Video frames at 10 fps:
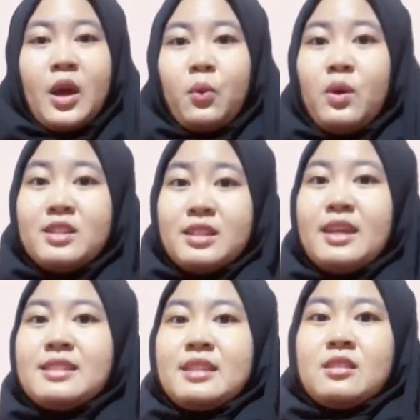which
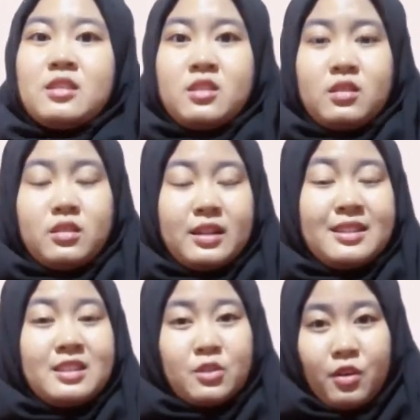is a
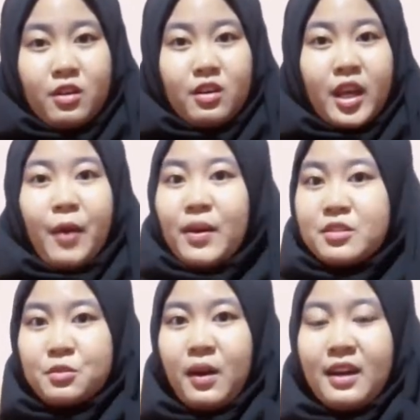disorder
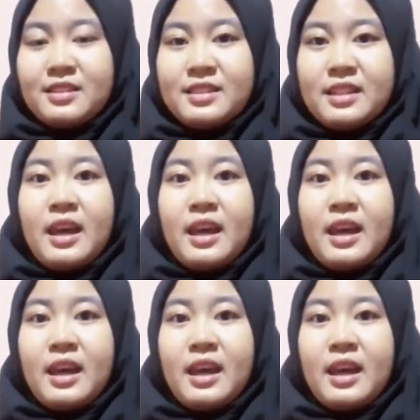characterized